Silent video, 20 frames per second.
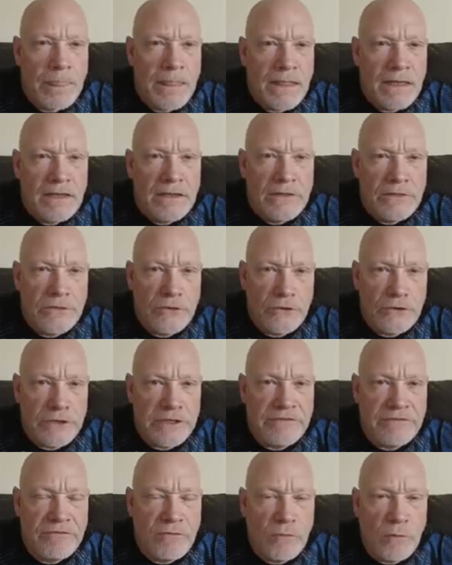
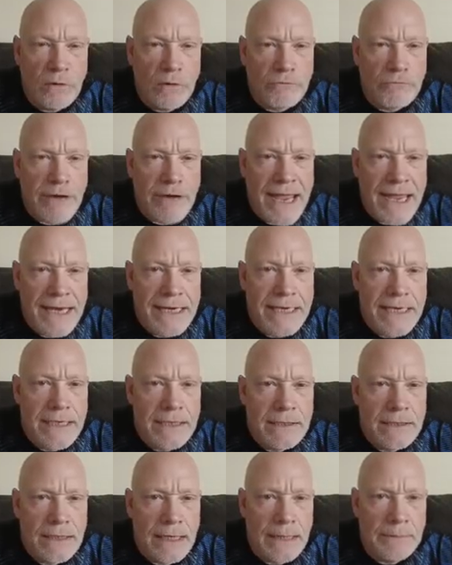34 red.
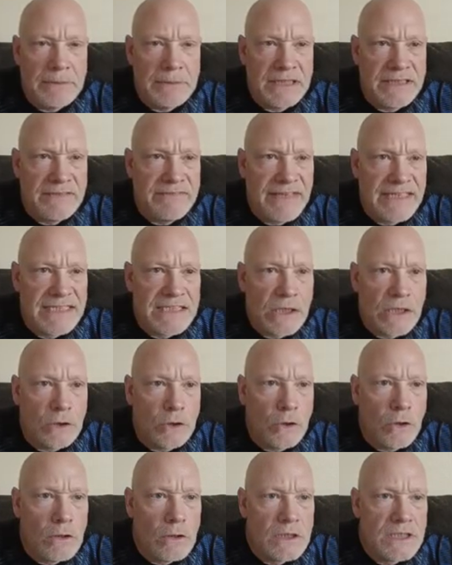I believe that's a
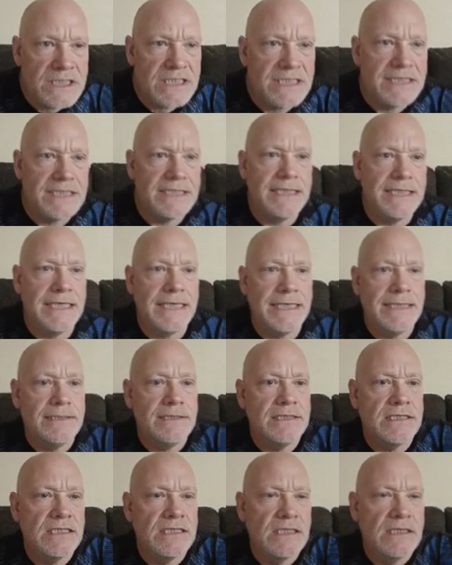loss. It is.
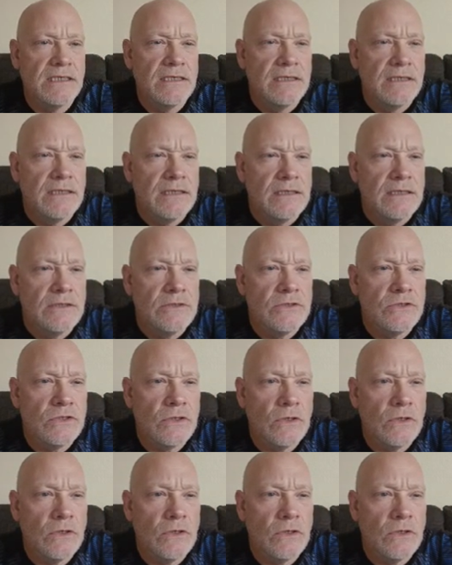So